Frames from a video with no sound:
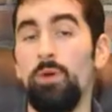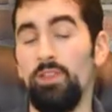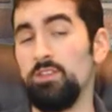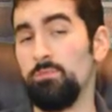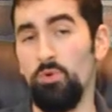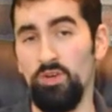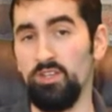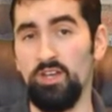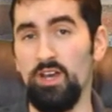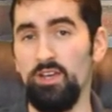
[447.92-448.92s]
By this
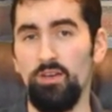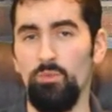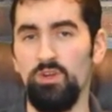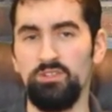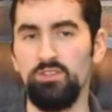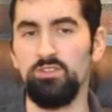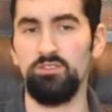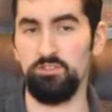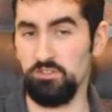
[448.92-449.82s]
point, Gaia wasn't